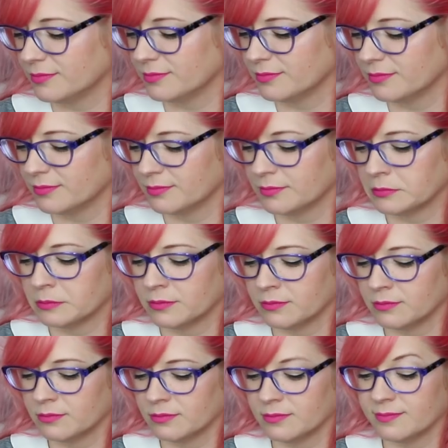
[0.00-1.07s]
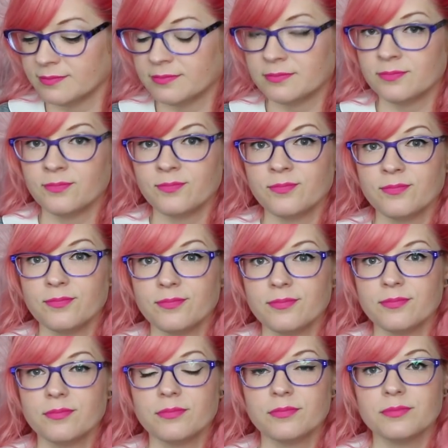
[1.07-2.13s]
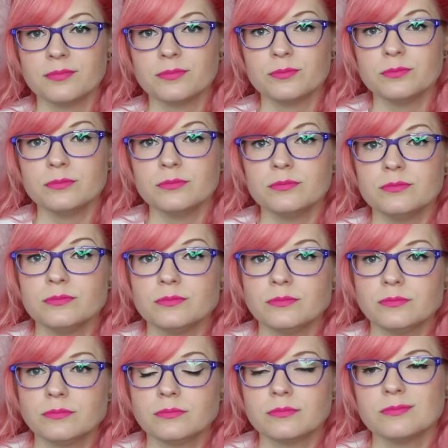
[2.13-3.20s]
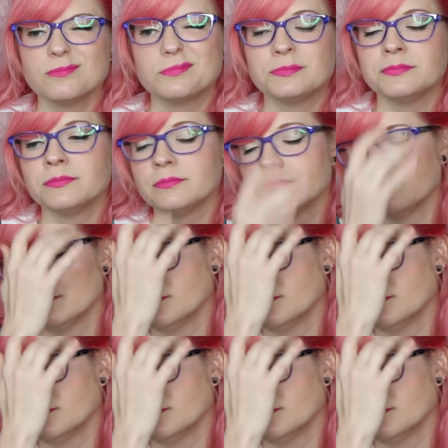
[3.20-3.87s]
(silent)